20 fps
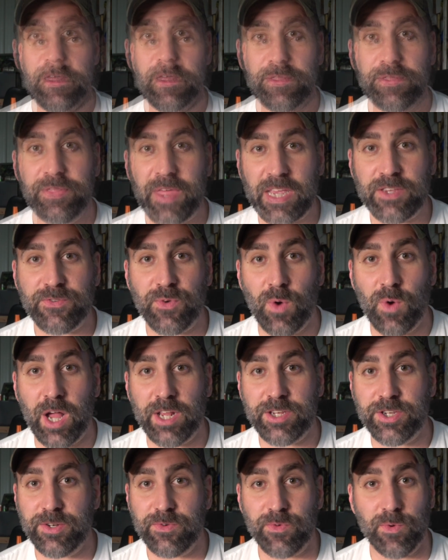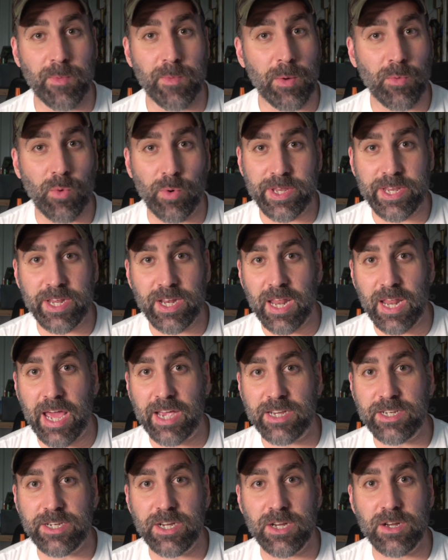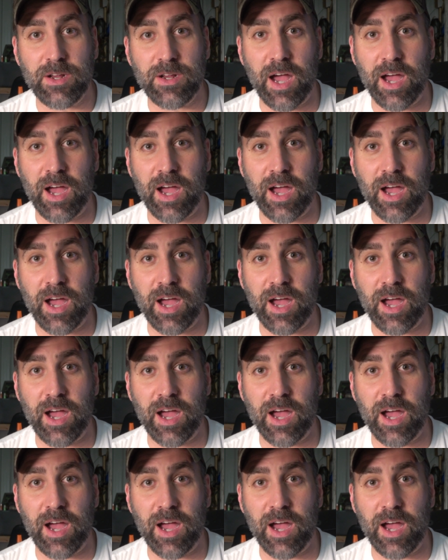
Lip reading: Thanks for watching. Remember what we did last year?